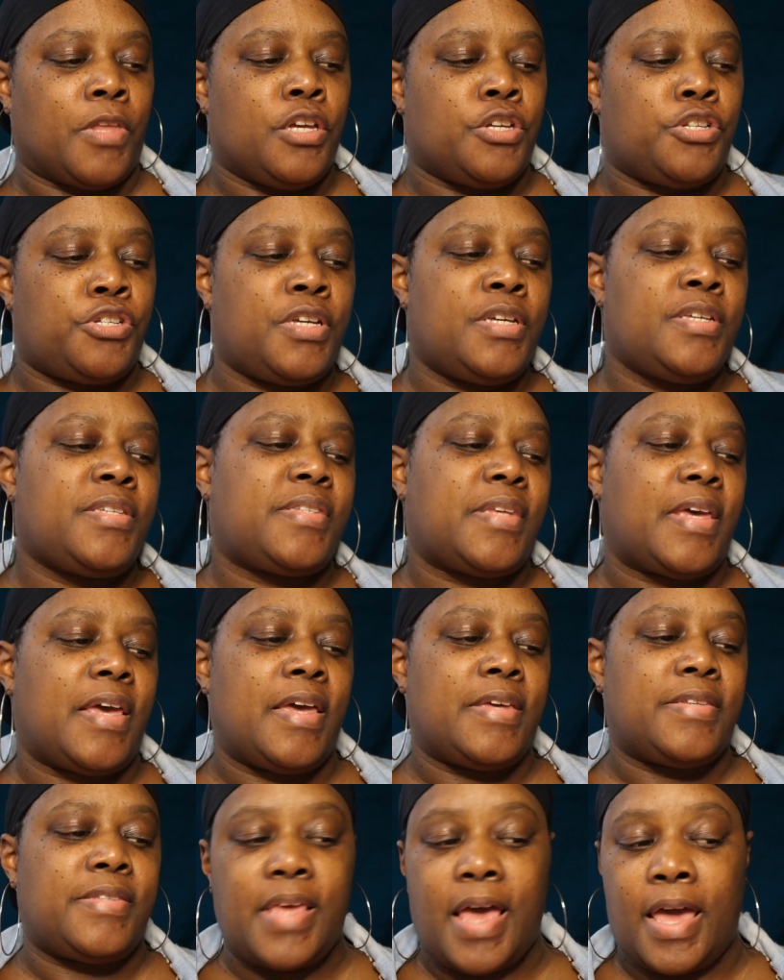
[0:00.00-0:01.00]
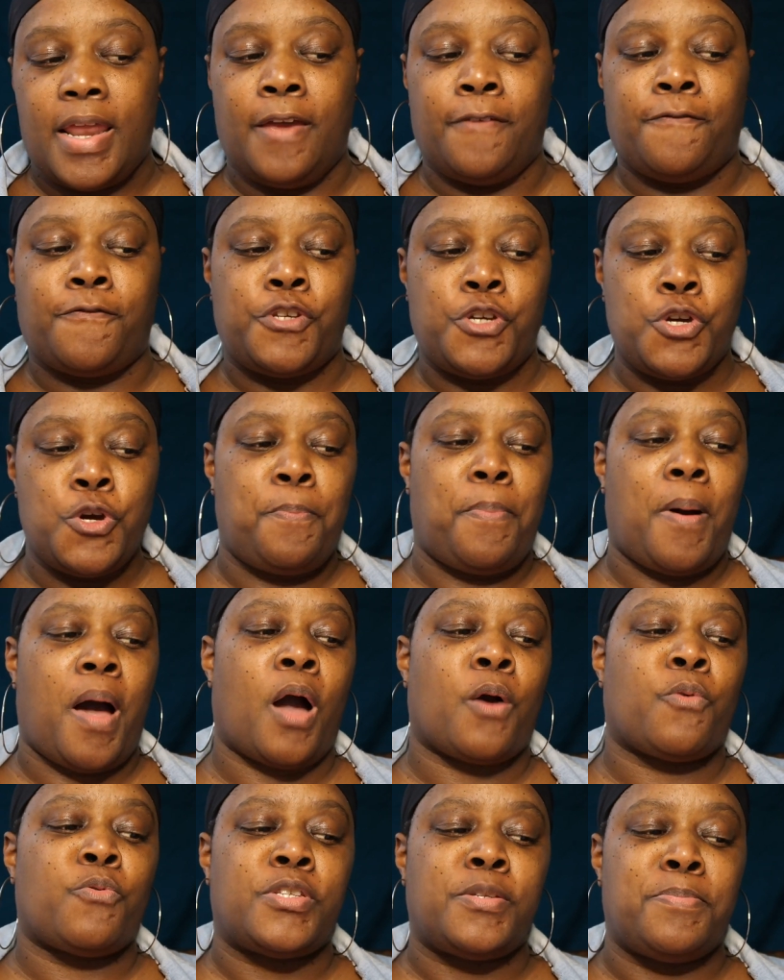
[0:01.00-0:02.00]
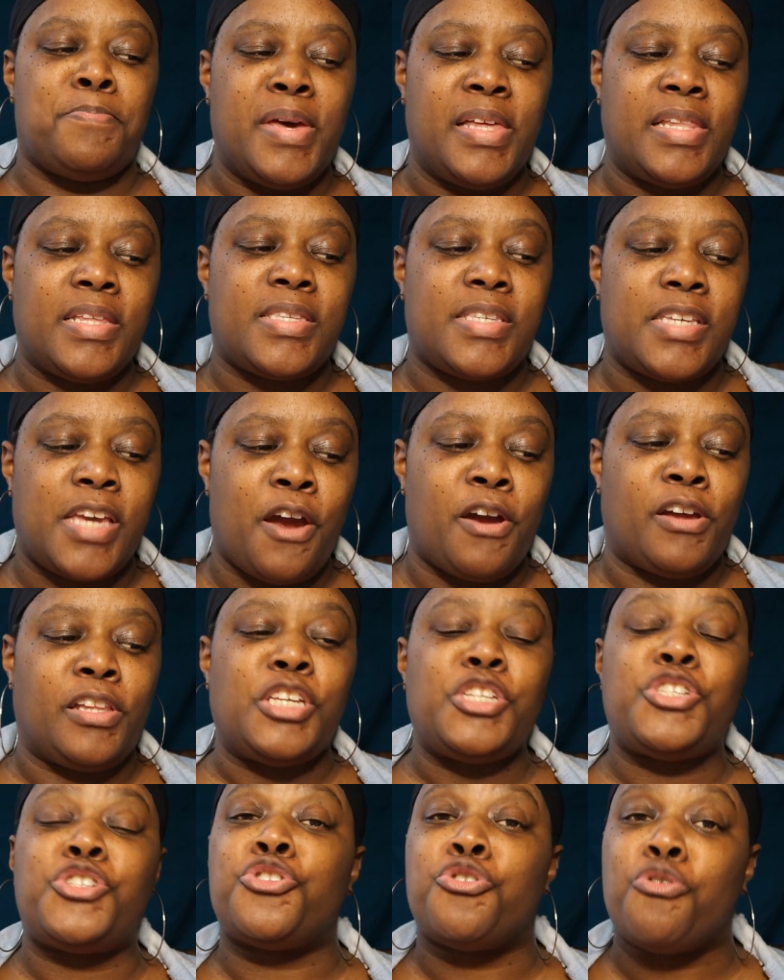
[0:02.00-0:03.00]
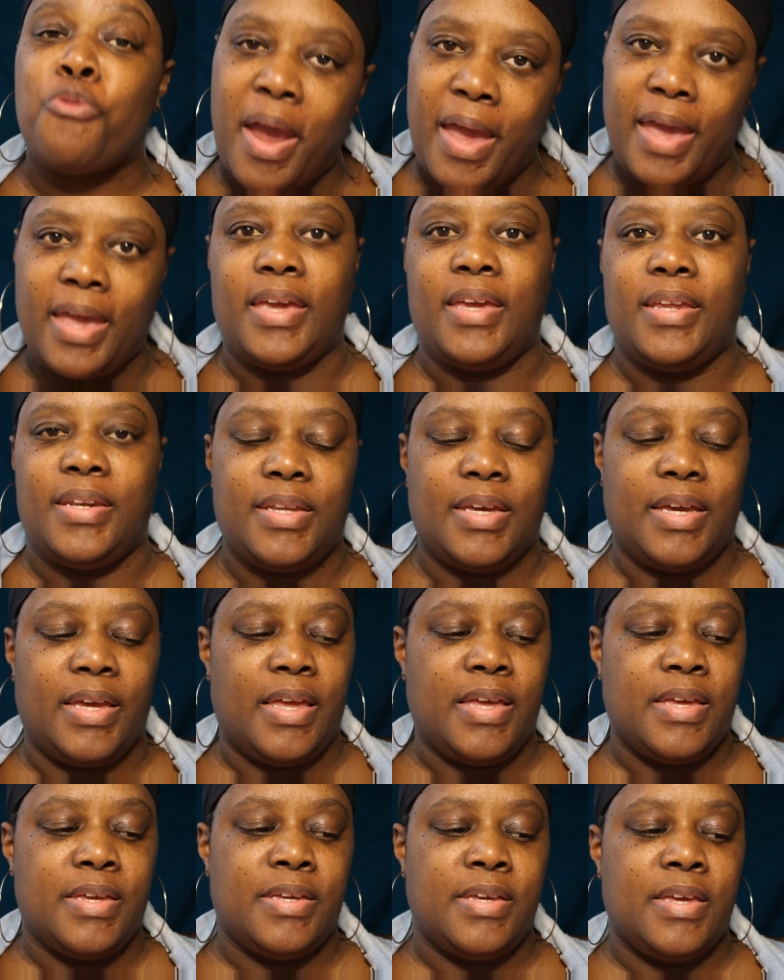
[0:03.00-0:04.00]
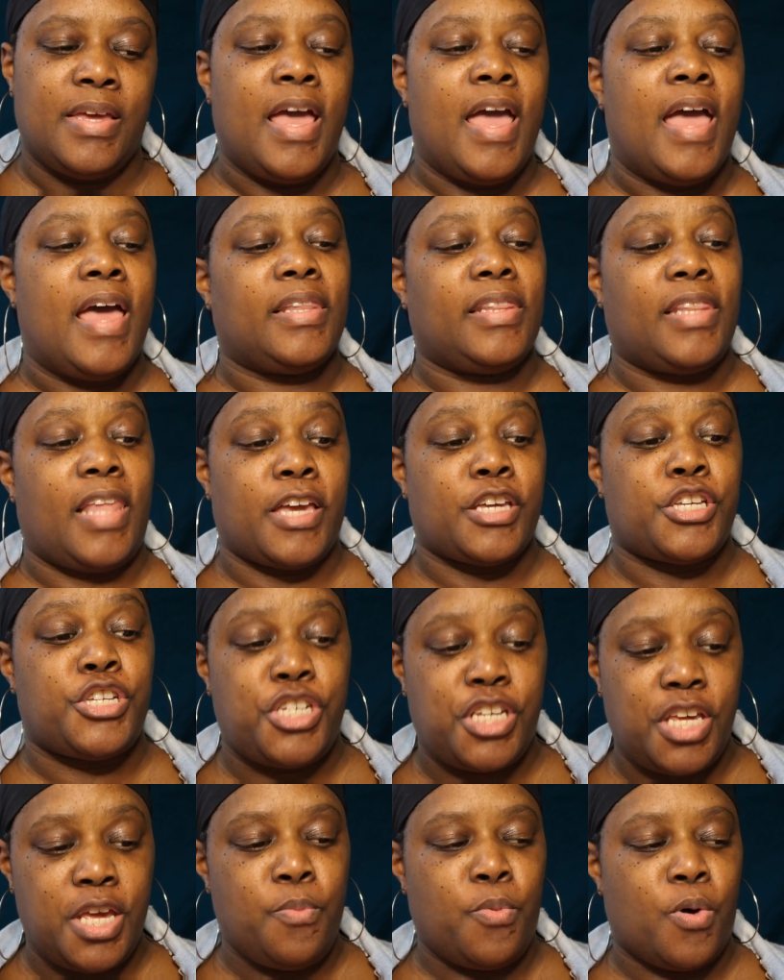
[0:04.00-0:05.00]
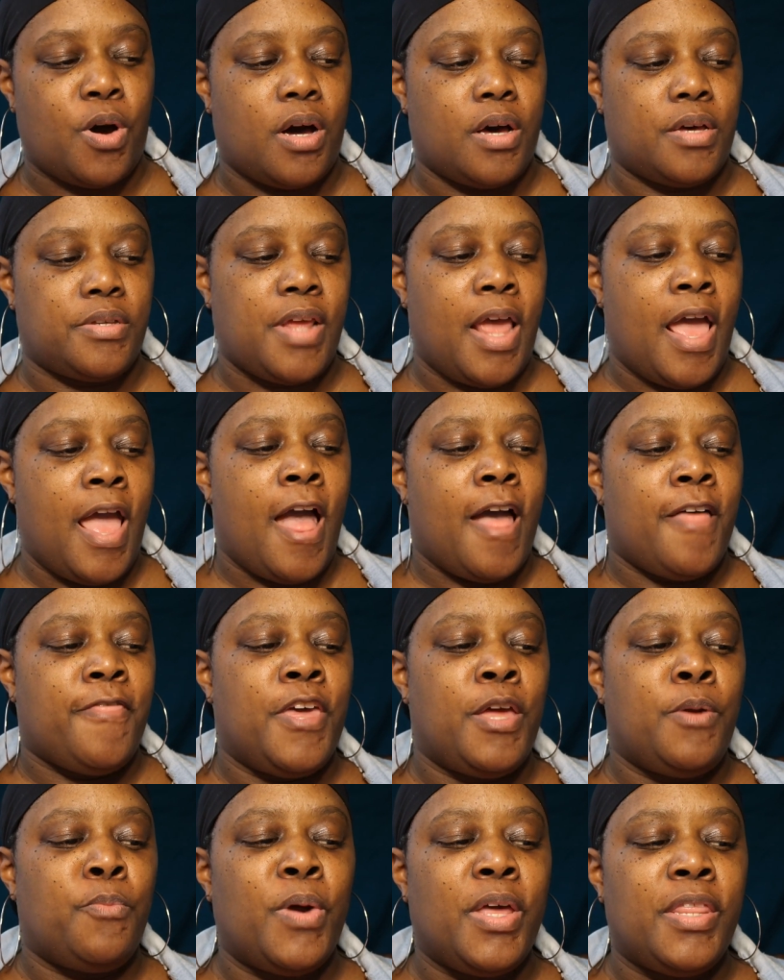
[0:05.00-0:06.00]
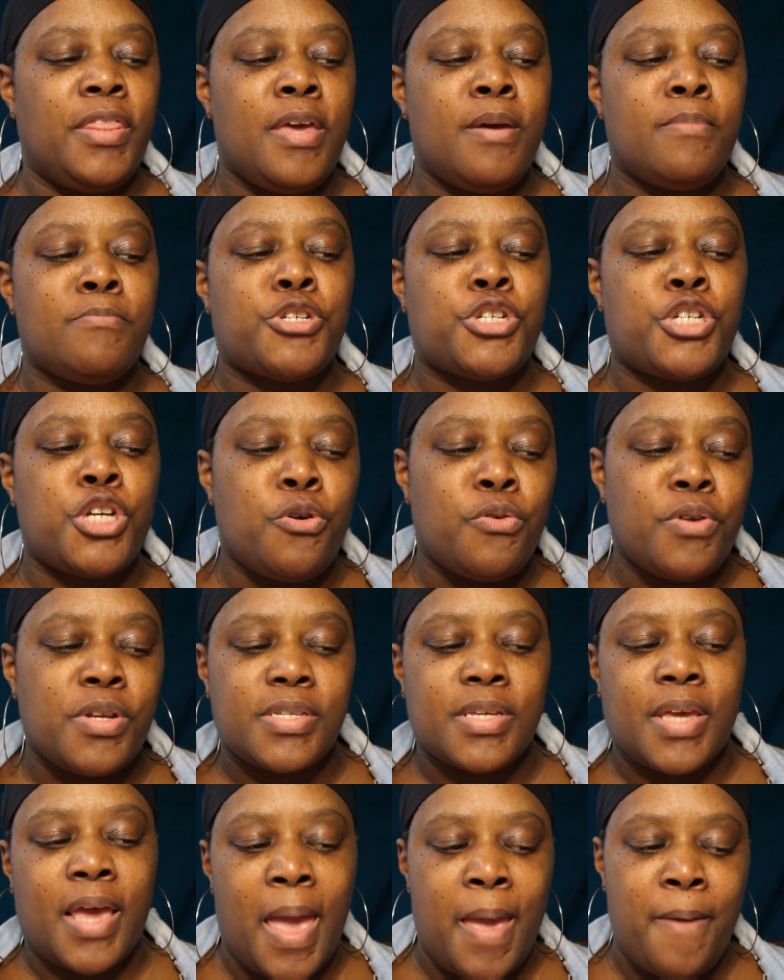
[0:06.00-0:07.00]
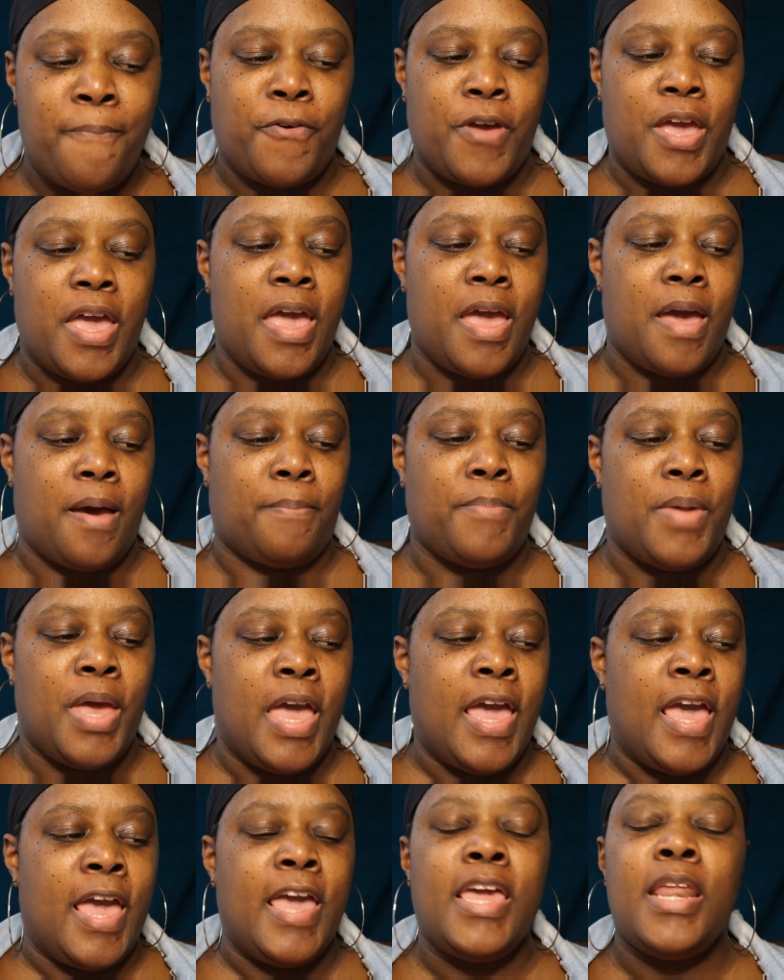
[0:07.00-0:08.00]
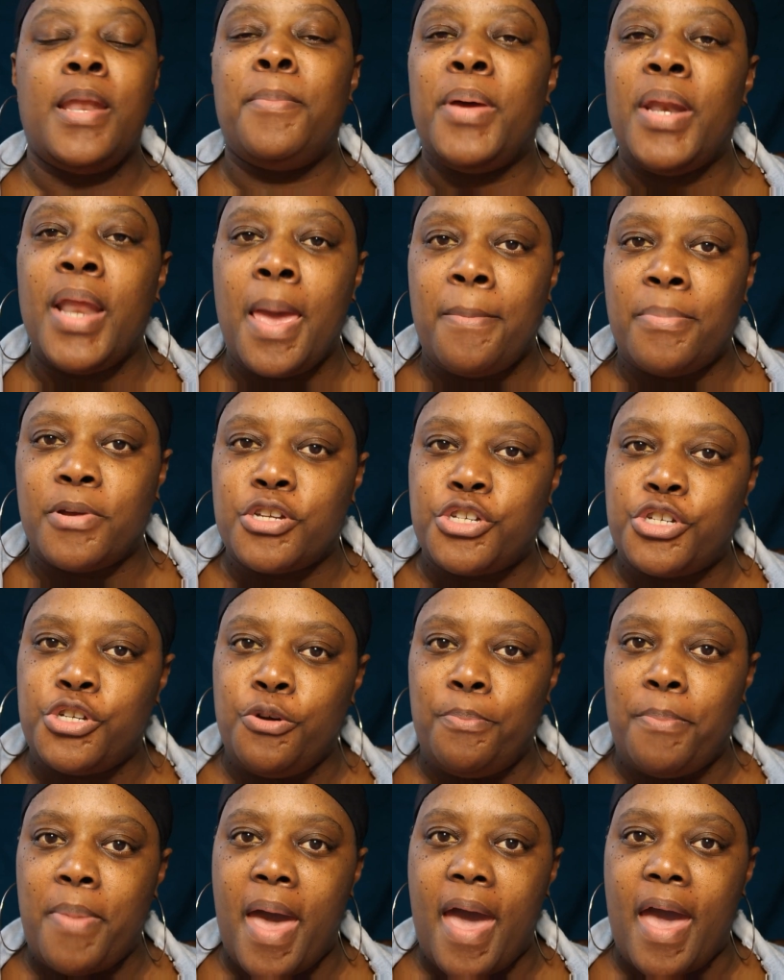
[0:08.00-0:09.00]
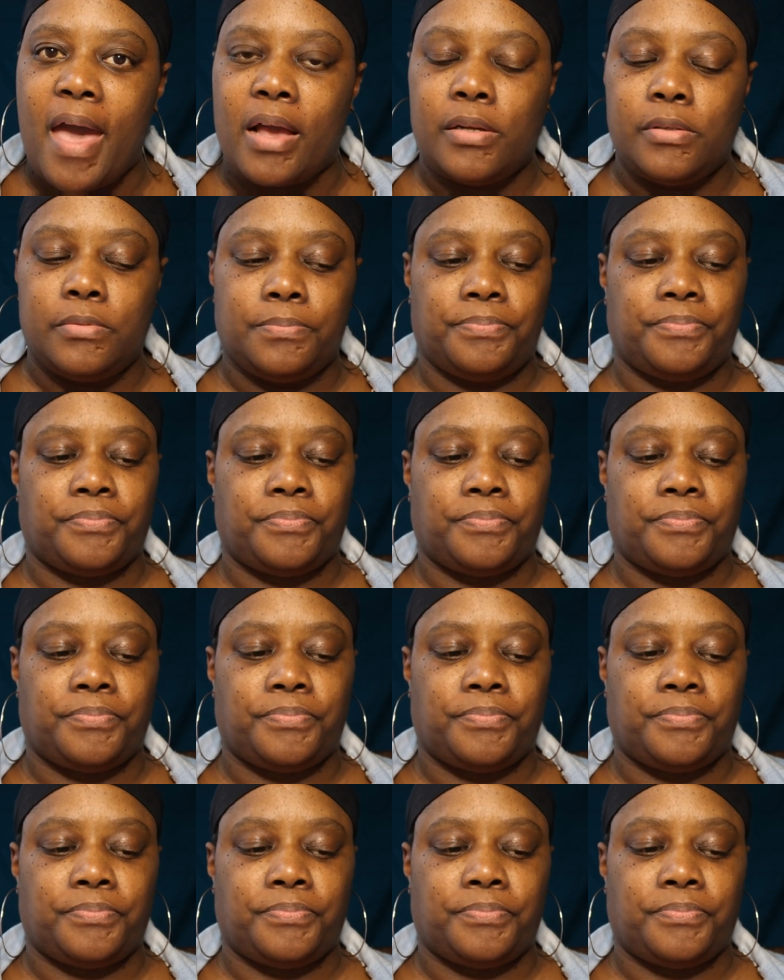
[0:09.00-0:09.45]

she says that if Tupac was militarily trained like she was, then when them shooters came for him, he'd have been able to shoot back.